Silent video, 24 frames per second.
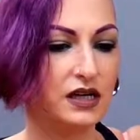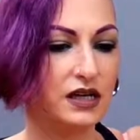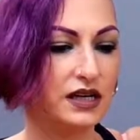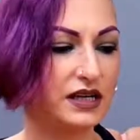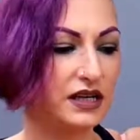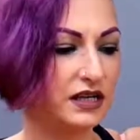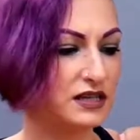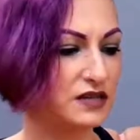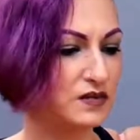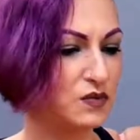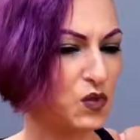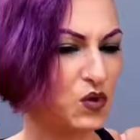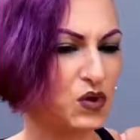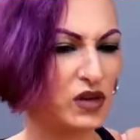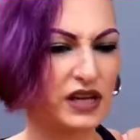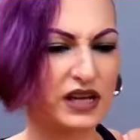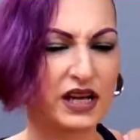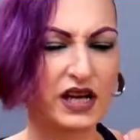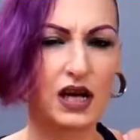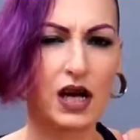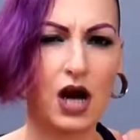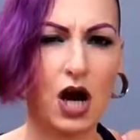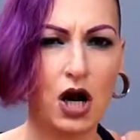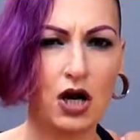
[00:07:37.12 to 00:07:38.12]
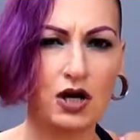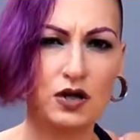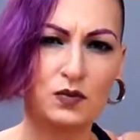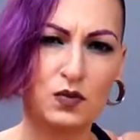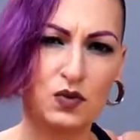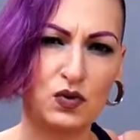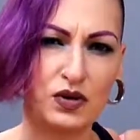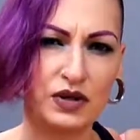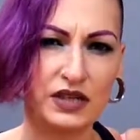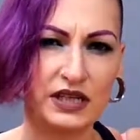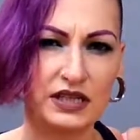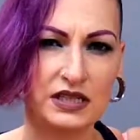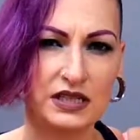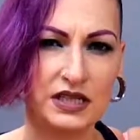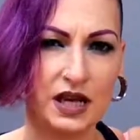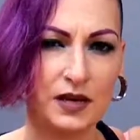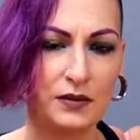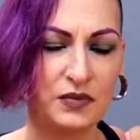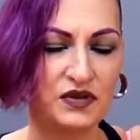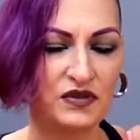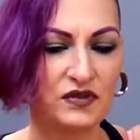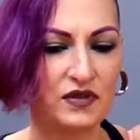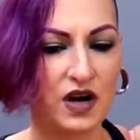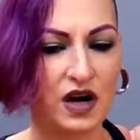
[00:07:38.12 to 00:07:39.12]
It's more like a cardboardy
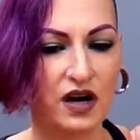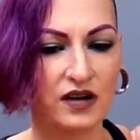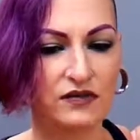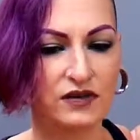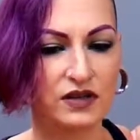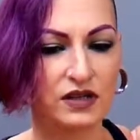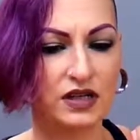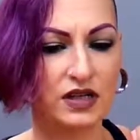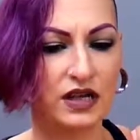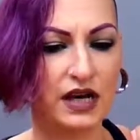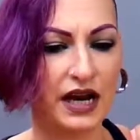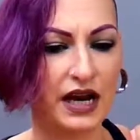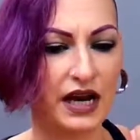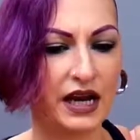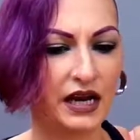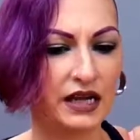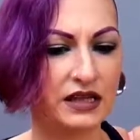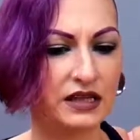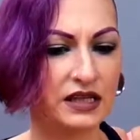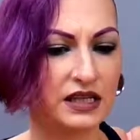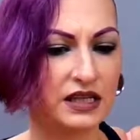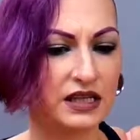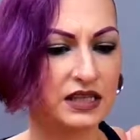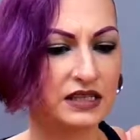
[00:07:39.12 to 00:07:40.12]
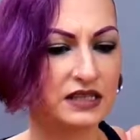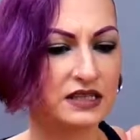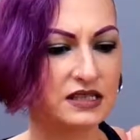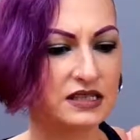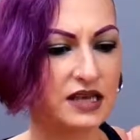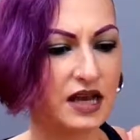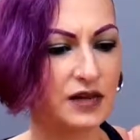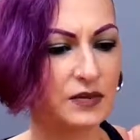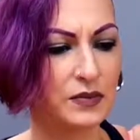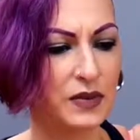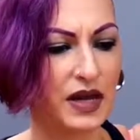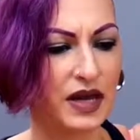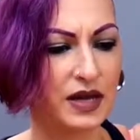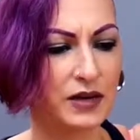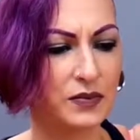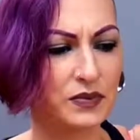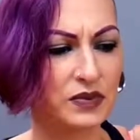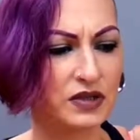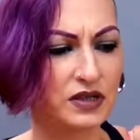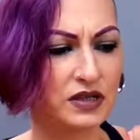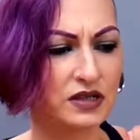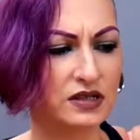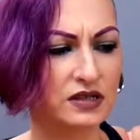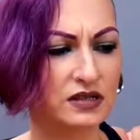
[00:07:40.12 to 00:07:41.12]
type of cover, and the inside
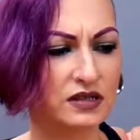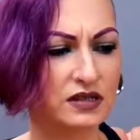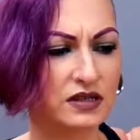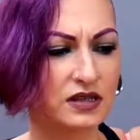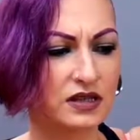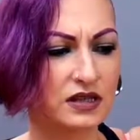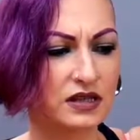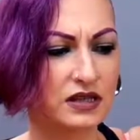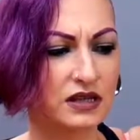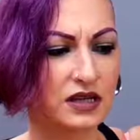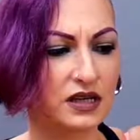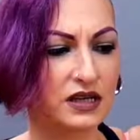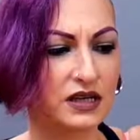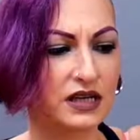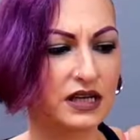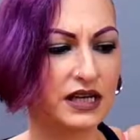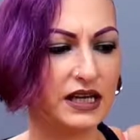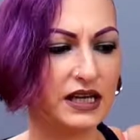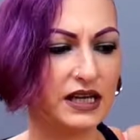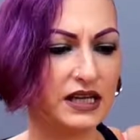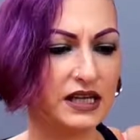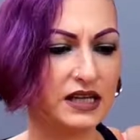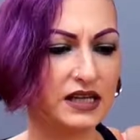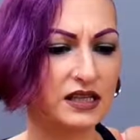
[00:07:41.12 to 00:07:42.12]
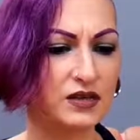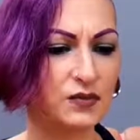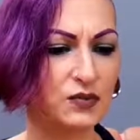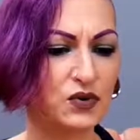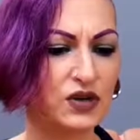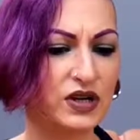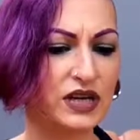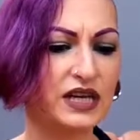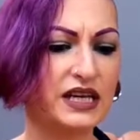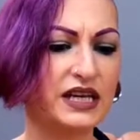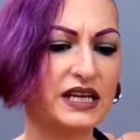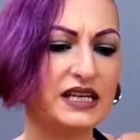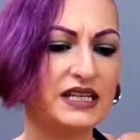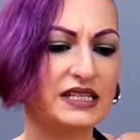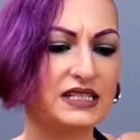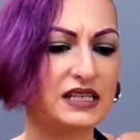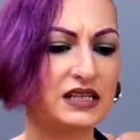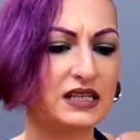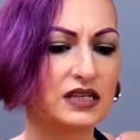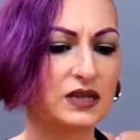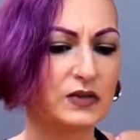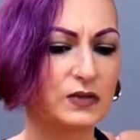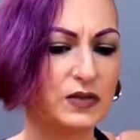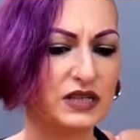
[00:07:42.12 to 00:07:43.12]
paper, the ink and the printing is a
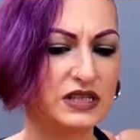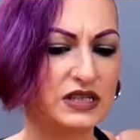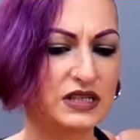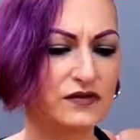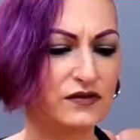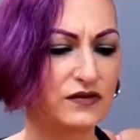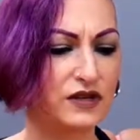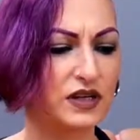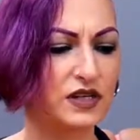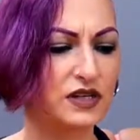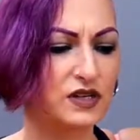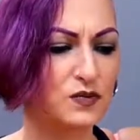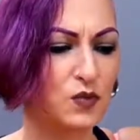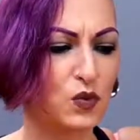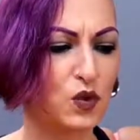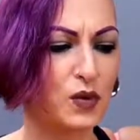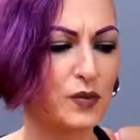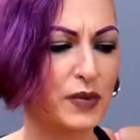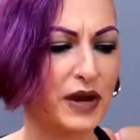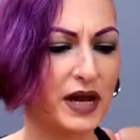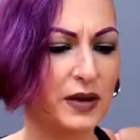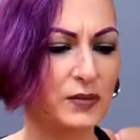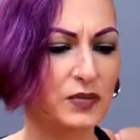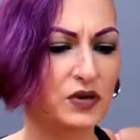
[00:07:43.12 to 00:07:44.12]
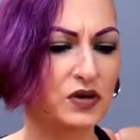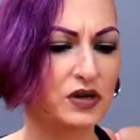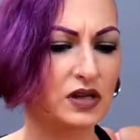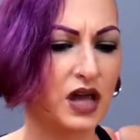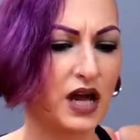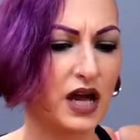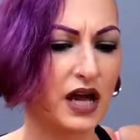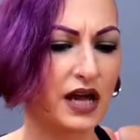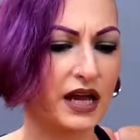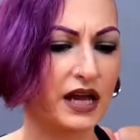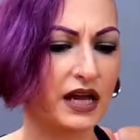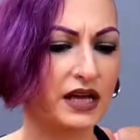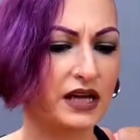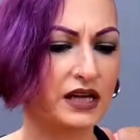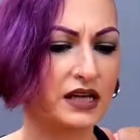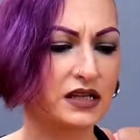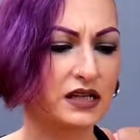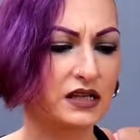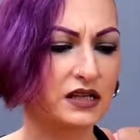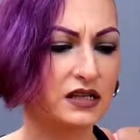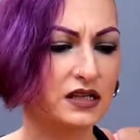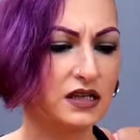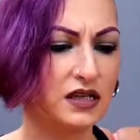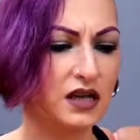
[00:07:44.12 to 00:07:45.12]
little bit different. It's more
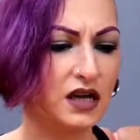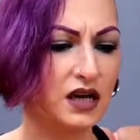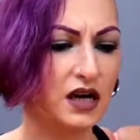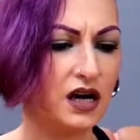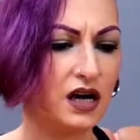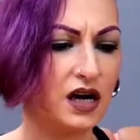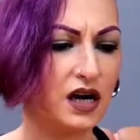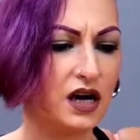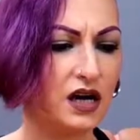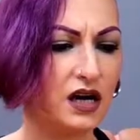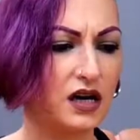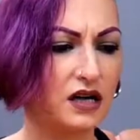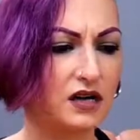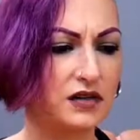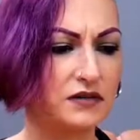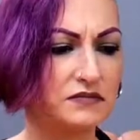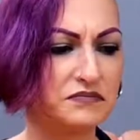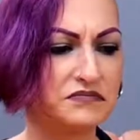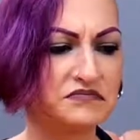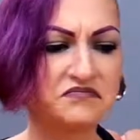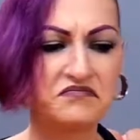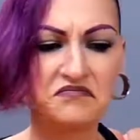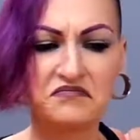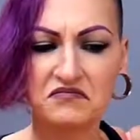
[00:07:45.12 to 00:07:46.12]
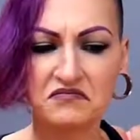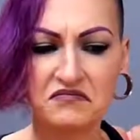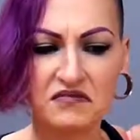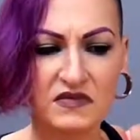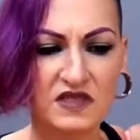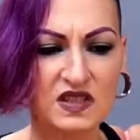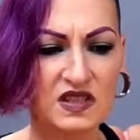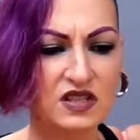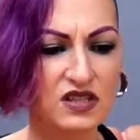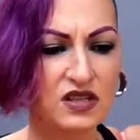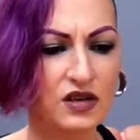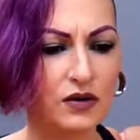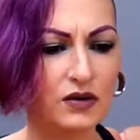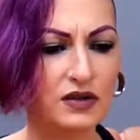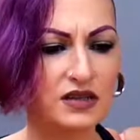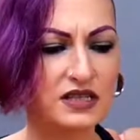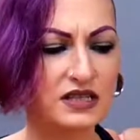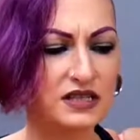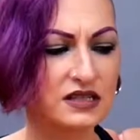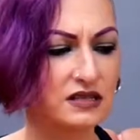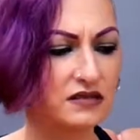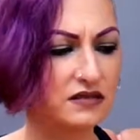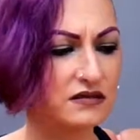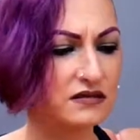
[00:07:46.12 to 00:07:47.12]
paper-like. So
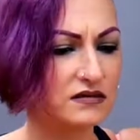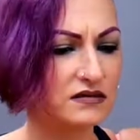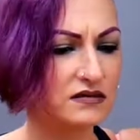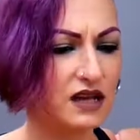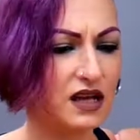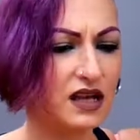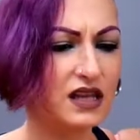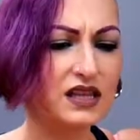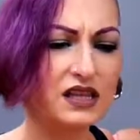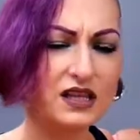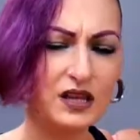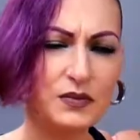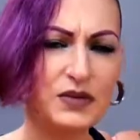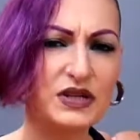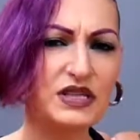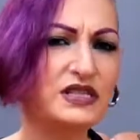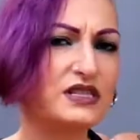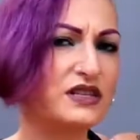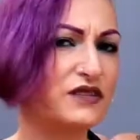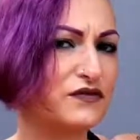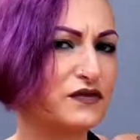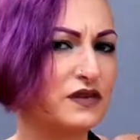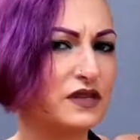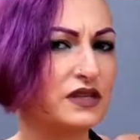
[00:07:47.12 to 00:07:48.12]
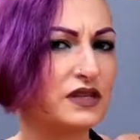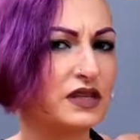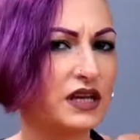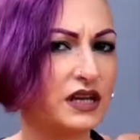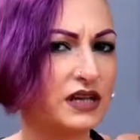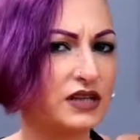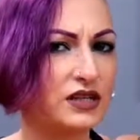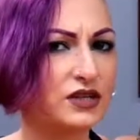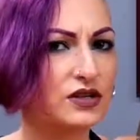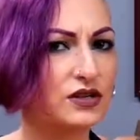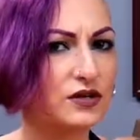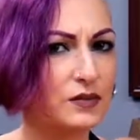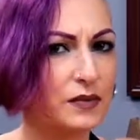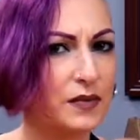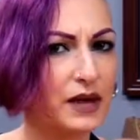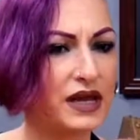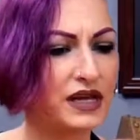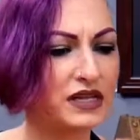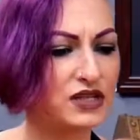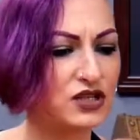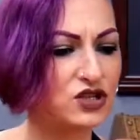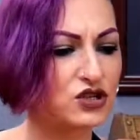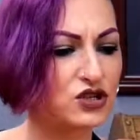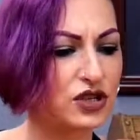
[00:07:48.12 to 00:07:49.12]
it's a little bit different than your
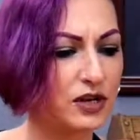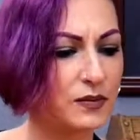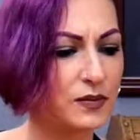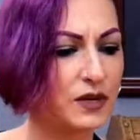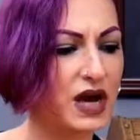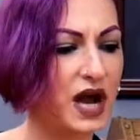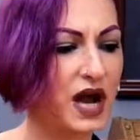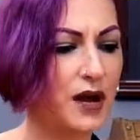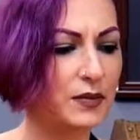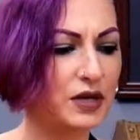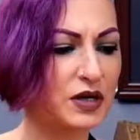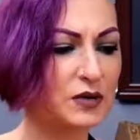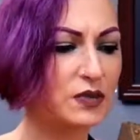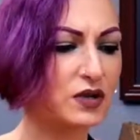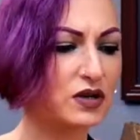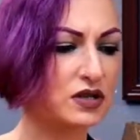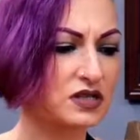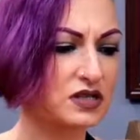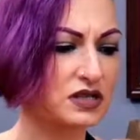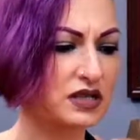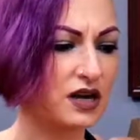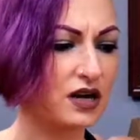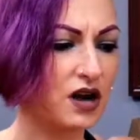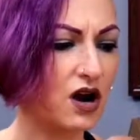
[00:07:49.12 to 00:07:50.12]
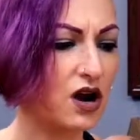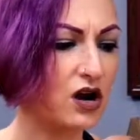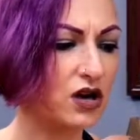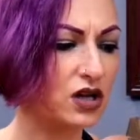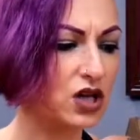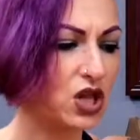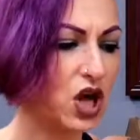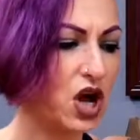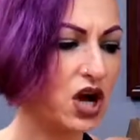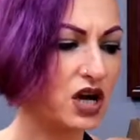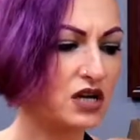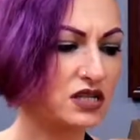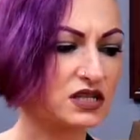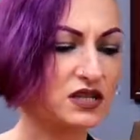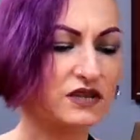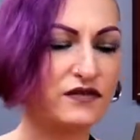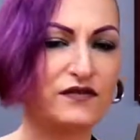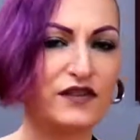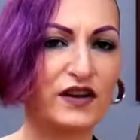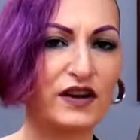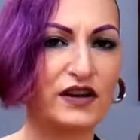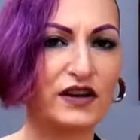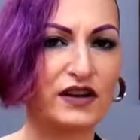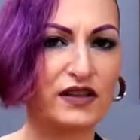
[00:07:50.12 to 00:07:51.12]
mainstream comic books that are all gloss and
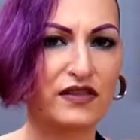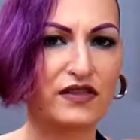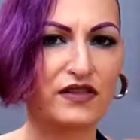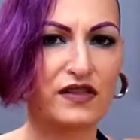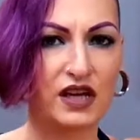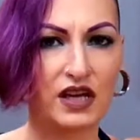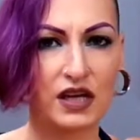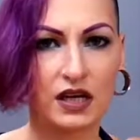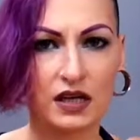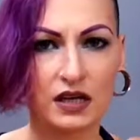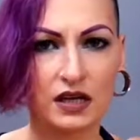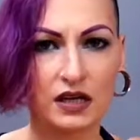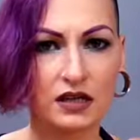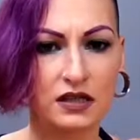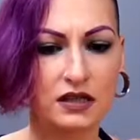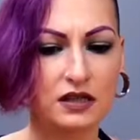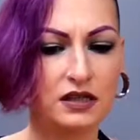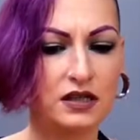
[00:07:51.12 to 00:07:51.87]
very thin.